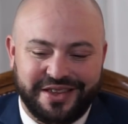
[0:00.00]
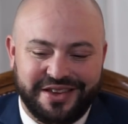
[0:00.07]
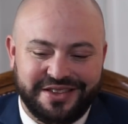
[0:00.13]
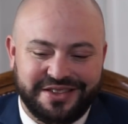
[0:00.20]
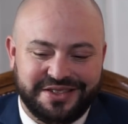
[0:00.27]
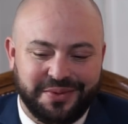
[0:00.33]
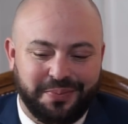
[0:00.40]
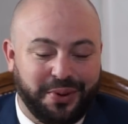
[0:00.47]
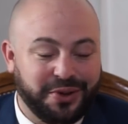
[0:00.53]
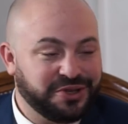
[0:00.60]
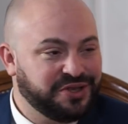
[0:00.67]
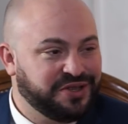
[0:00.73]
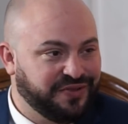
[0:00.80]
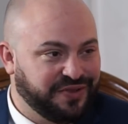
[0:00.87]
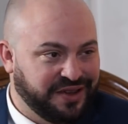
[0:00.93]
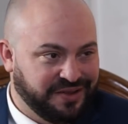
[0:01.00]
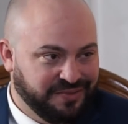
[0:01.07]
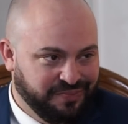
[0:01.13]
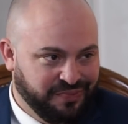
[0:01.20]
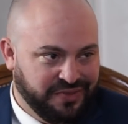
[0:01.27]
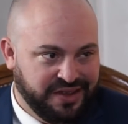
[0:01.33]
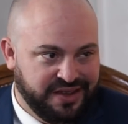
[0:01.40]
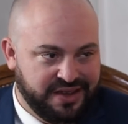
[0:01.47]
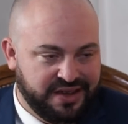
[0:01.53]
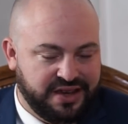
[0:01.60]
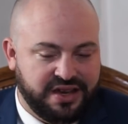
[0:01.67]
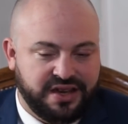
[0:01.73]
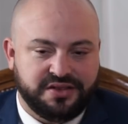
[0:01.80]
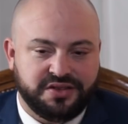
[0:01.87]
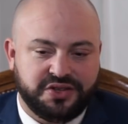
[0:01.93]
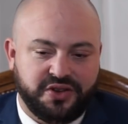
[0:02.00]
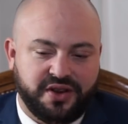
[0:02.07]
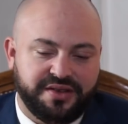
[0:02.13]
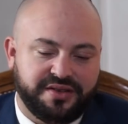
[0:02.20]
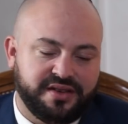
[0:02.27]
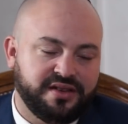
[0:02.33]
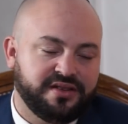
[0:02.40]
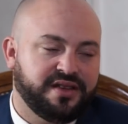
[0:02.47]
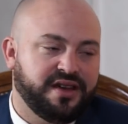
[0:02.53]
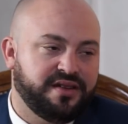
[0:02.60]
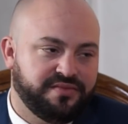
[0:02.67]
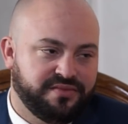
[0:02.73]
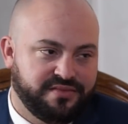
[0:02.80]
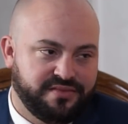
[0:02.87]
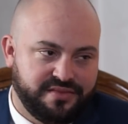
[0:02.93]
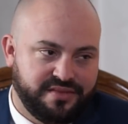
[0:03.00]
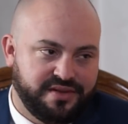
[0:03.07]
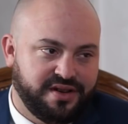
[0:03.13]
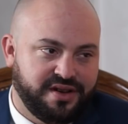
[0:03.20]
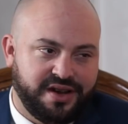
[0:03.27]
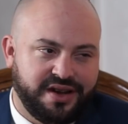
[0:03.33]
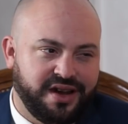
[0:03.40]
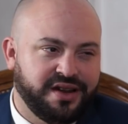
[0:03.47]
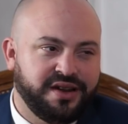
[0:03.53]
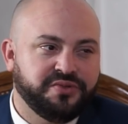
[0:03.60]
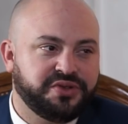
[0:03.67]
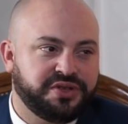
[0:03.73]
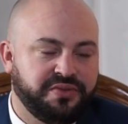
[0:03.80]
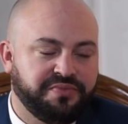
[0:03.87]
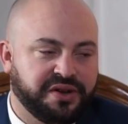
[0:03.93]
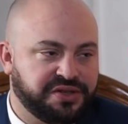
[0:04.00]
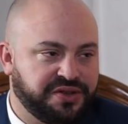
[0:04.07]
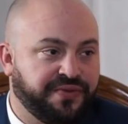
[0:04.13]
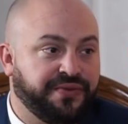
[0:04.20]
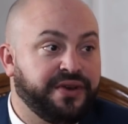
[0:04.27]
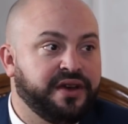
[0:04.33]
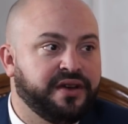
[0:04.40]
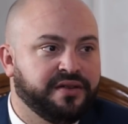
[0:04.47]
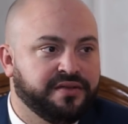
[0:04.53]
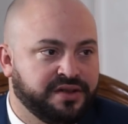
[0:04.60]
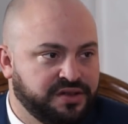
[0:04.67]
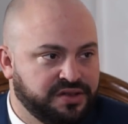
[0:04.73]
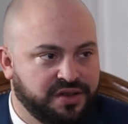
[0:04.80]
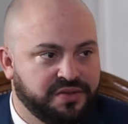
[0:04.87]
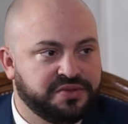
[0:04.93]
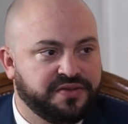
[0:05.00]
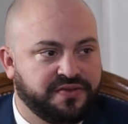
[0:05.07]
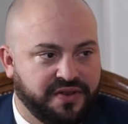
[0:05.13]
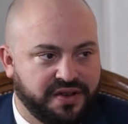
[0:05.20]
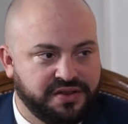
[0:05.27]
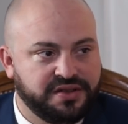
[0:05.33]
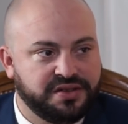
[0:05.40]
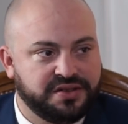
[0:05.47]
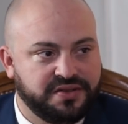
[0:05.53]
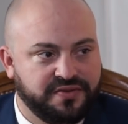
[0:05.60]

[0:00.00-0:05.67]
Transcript: It's a positive thing. And so I think that I don't see much fear in terms of finding this